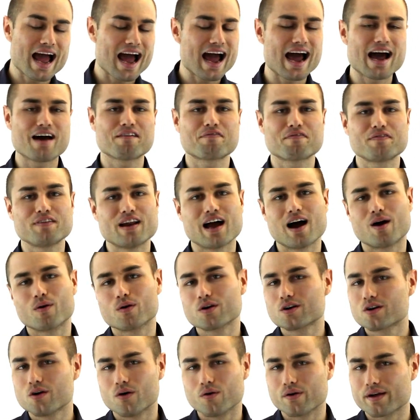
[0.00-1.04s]
half an
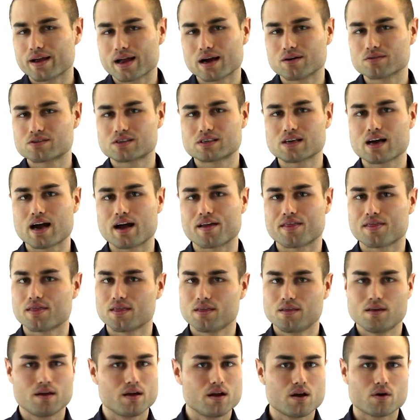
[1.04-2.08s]
hour going outside?
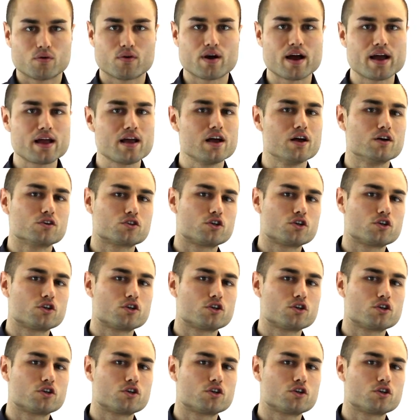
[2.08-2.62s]
Right?